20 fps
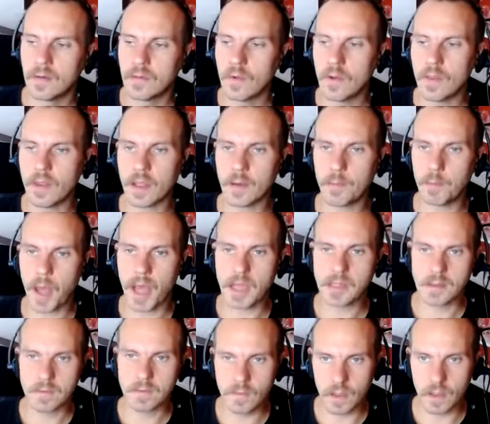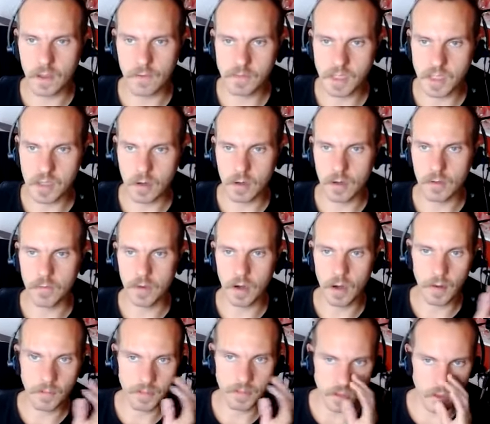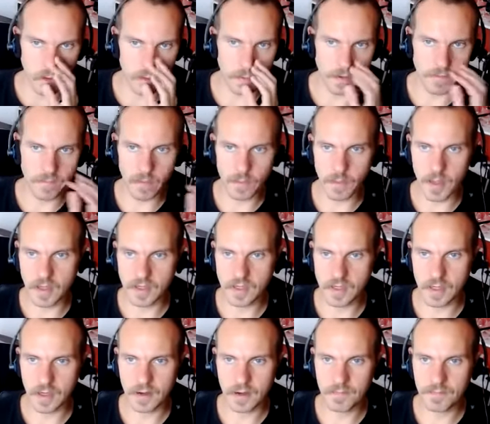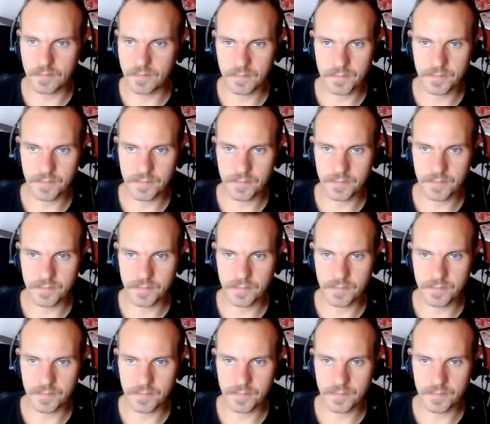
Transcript: where they can passively absorb information